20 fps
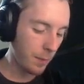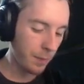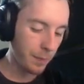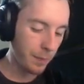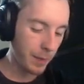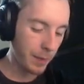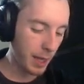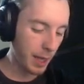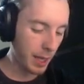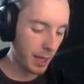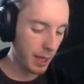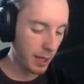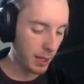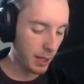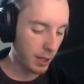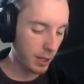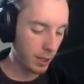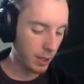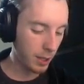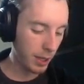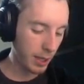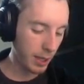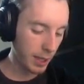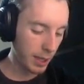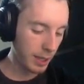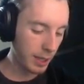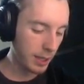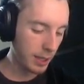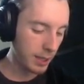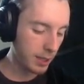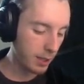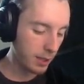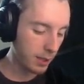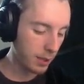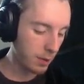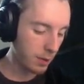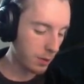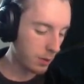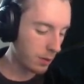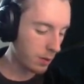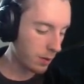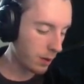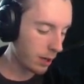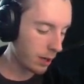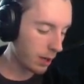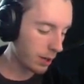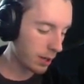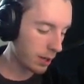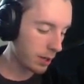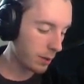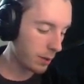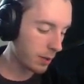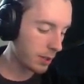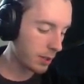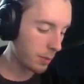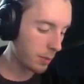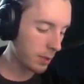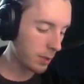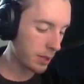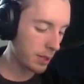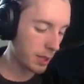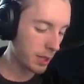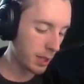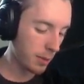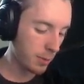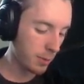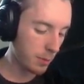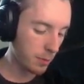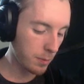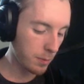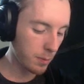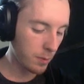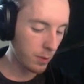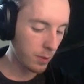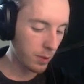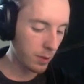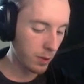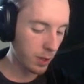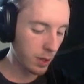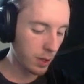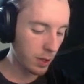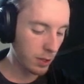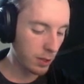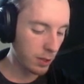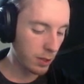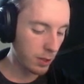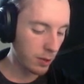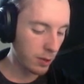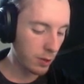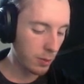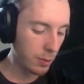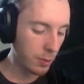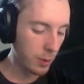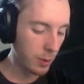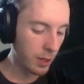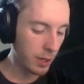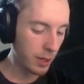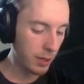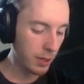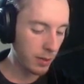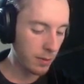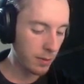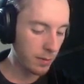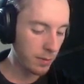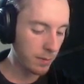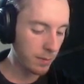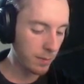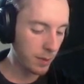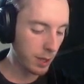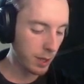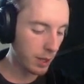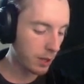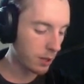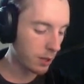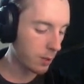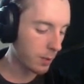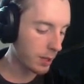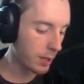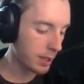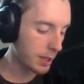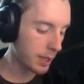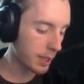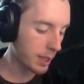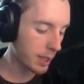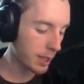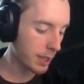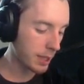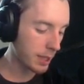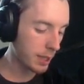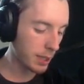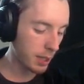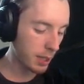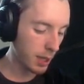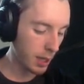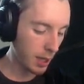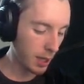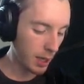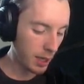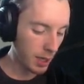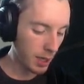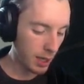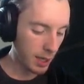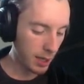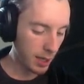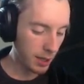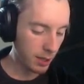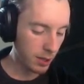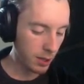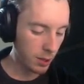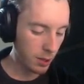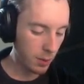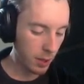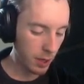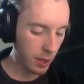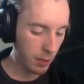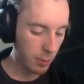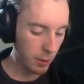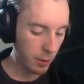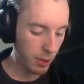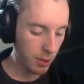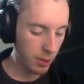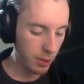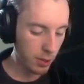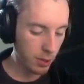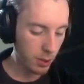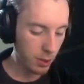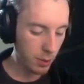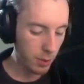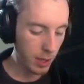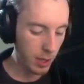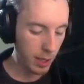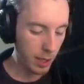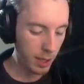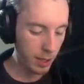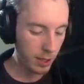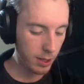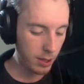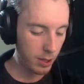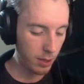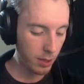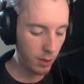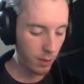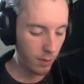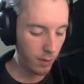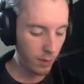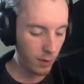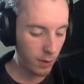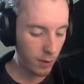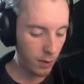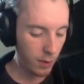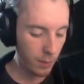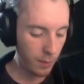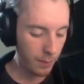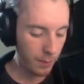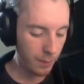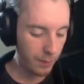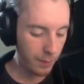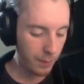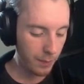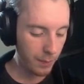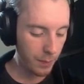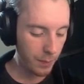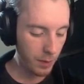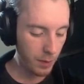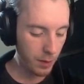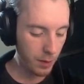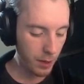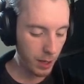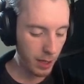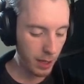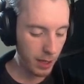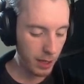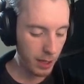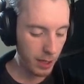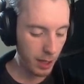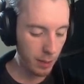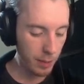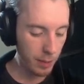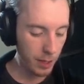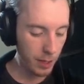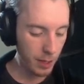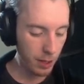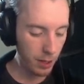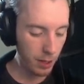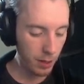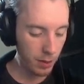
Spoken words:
And you're going to get, all right, I'm going to do this in one step. You're going to distribute n, and you're going to get x squared plus 2x over the denominator.